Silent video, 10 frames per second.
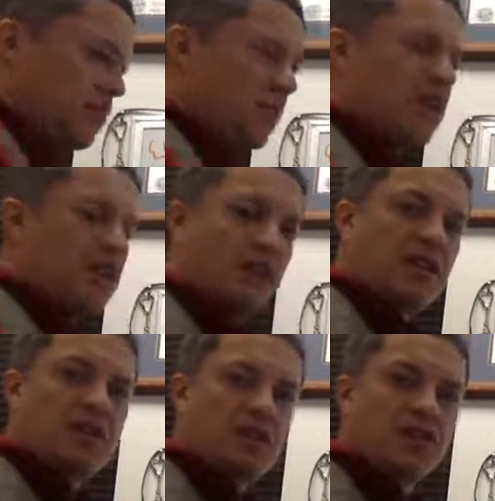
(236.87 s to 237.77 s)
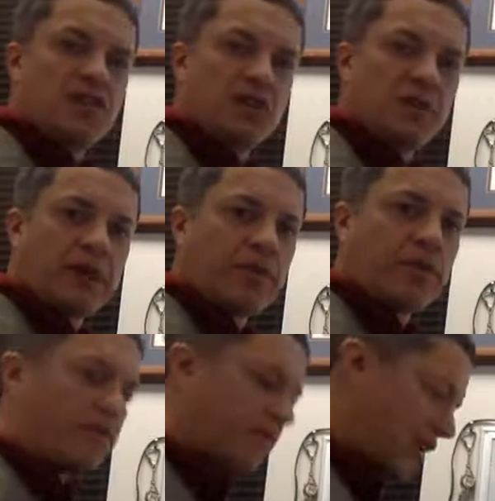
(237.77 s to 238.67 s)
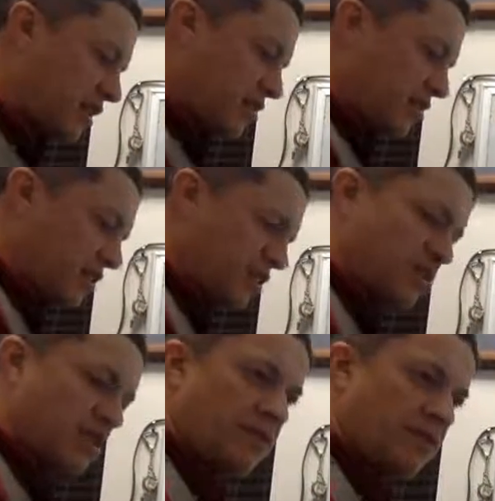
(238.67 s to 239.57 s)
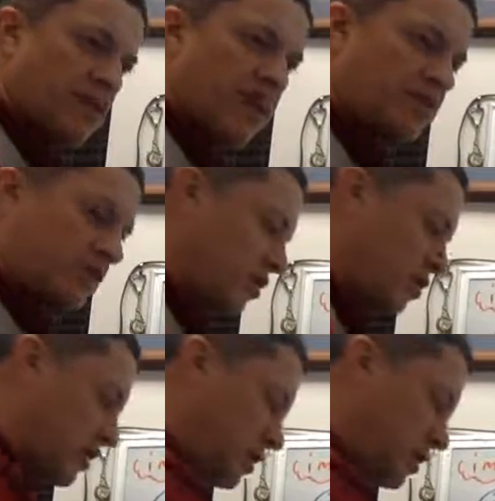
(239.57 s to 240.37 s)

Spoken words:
But anything to the 0 power, providing the base itself is not 0,